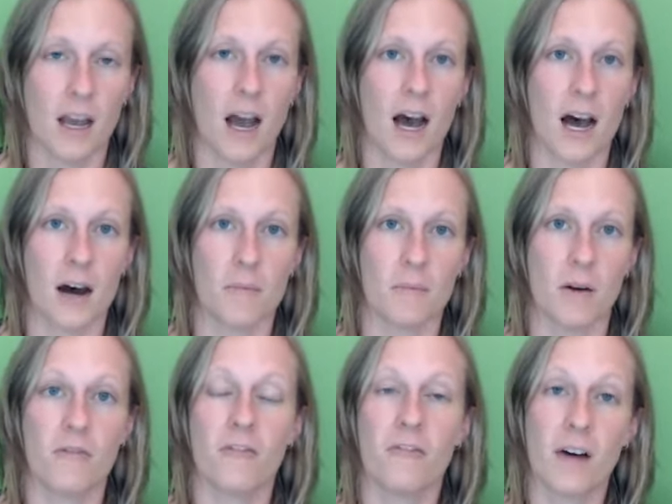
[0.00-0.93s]
Um,
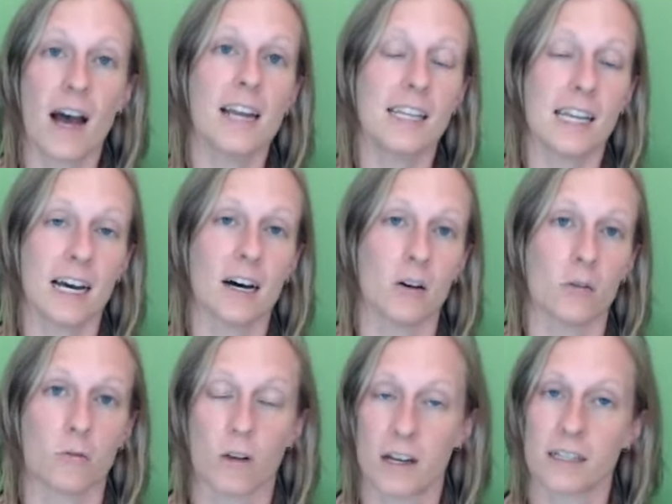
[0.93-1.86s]
find
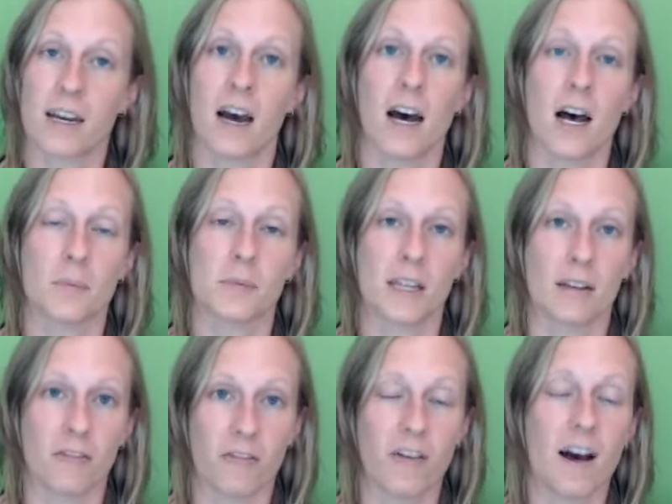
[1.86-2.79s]
out, run comps,
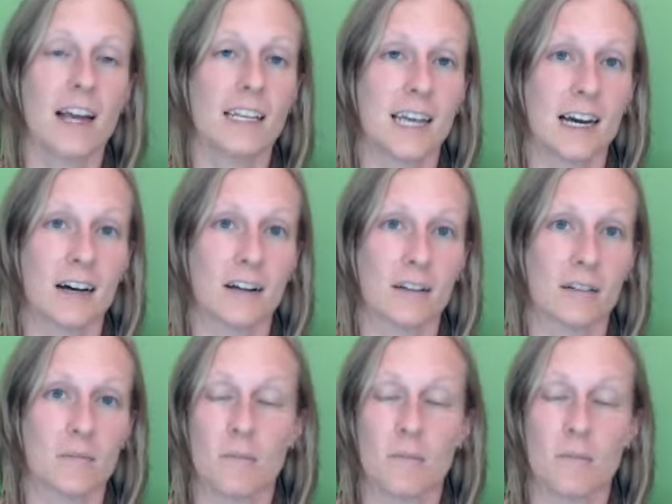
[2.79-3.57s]
and find out.